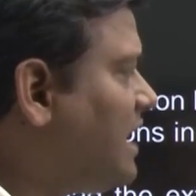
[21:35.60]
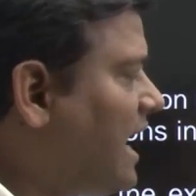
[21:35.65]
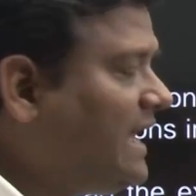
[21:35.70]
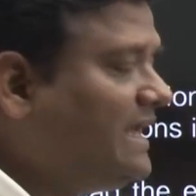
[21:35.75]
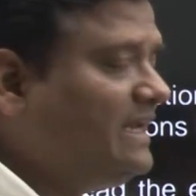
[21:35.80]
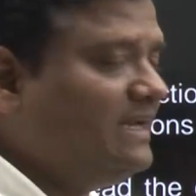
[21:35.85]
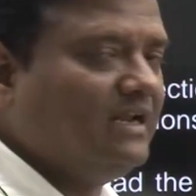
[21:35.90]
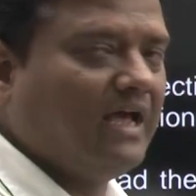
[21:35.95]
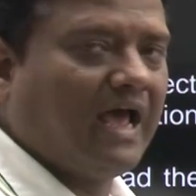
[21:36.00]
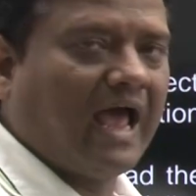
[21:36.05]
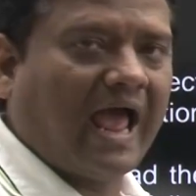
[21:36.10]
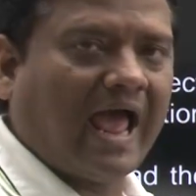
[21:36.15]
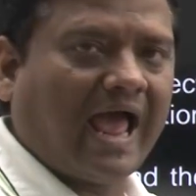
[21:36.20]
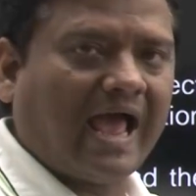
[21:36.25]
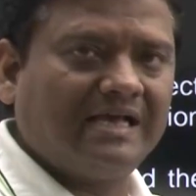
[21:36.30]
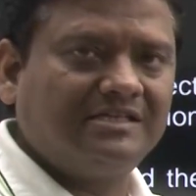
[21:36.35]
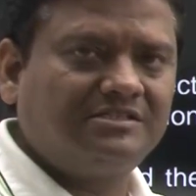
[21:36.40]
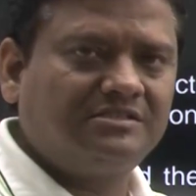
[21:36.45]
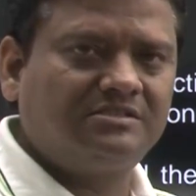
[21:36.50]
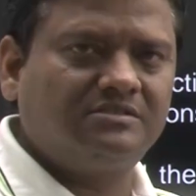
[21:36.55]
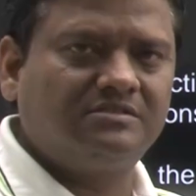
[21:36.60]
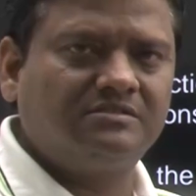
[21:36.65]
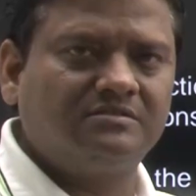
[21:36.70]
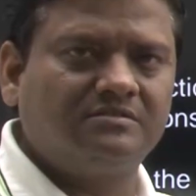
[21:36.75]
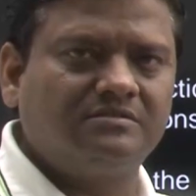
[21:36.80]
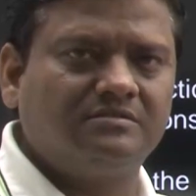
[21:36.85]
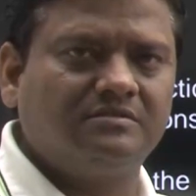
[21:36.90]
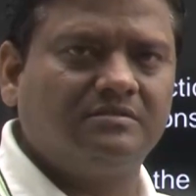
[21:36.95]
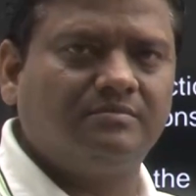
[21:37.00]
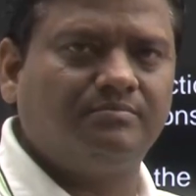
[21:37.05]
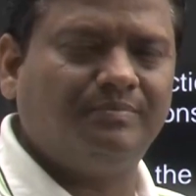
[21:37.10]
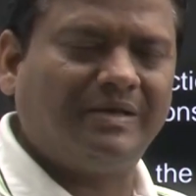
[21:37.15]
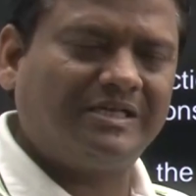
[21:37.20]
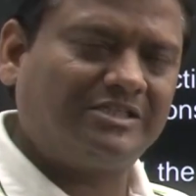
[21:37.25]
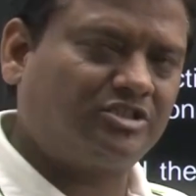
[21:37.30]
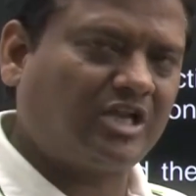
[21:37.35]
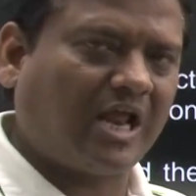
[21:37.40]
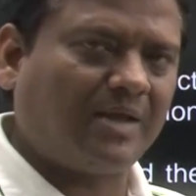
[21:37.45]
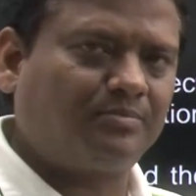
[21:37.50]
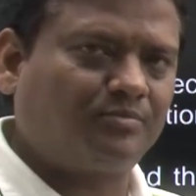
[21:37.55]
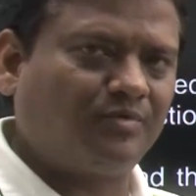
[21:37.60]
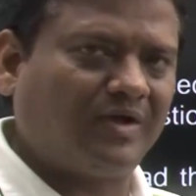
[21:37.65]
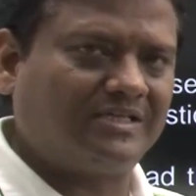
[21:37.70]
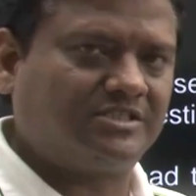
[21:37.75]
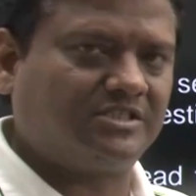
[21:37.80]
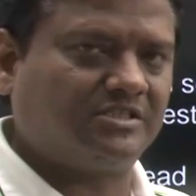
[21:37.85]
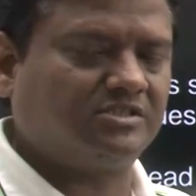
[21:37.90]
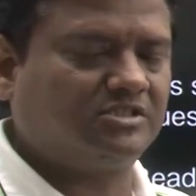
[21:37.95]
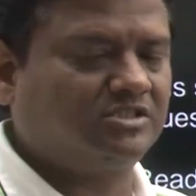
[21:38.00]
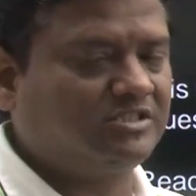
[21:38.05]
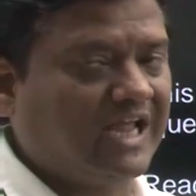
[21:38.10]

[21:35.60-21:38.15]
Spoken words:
9 has mixed type questions,